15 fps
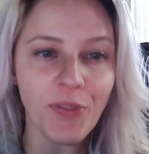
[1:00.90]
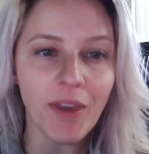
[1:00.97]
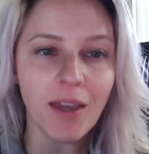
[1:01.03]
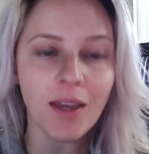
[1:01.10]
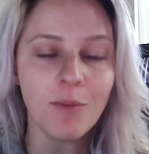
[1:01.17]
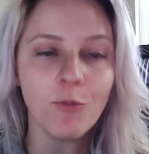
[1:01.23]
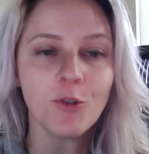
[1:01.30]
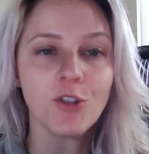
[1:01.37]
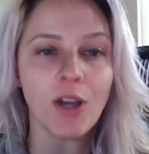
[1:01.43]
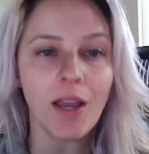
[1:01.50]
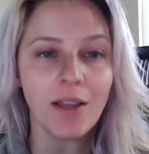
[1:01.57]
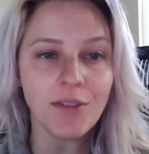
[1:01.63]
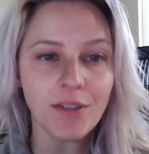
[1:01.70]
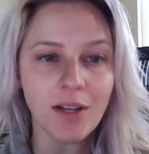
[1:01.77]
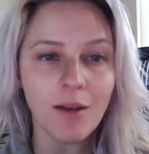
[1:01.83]
them, which I
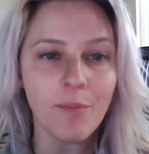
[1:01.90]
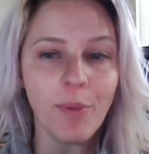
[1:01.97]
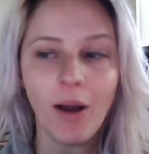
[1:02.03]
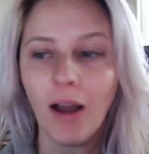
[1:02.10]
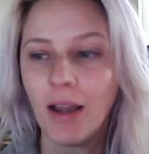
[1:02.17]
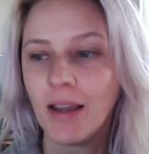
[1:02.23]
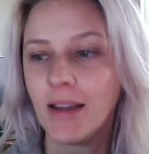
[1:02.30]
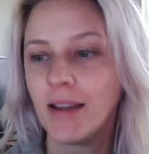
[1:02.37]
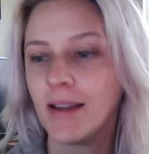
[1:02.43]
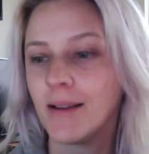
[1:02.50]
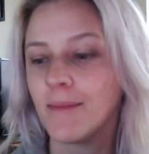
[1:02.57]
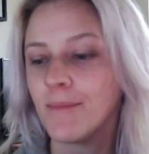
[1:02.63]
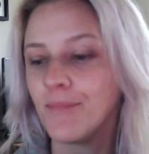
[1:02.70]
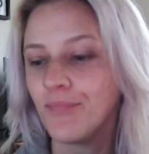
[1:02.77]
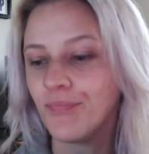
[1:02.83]
ended up
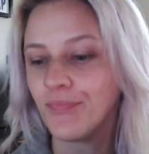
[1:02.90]
buying